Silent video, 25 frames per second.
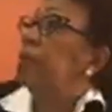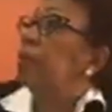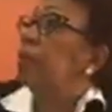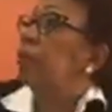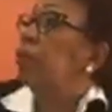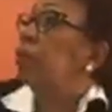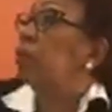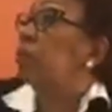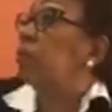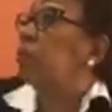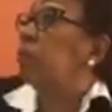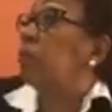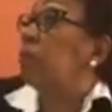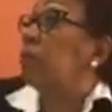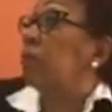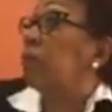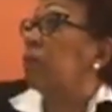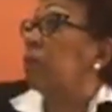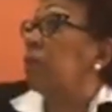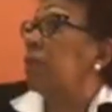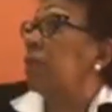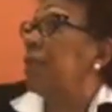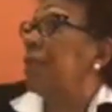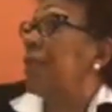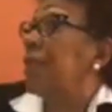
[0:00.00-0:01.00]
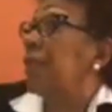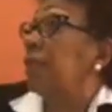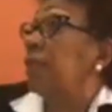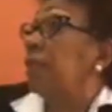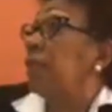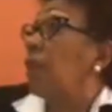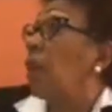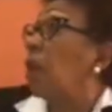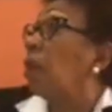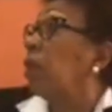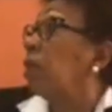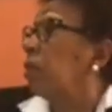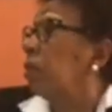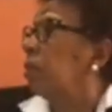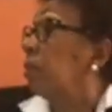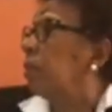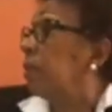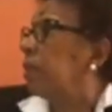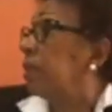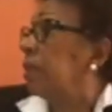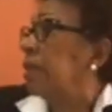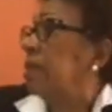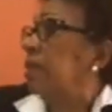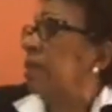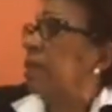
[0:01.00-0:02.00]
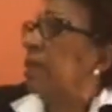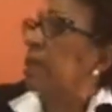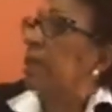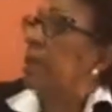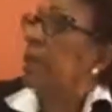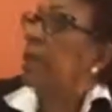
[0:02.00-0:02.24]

which were 10 volumes,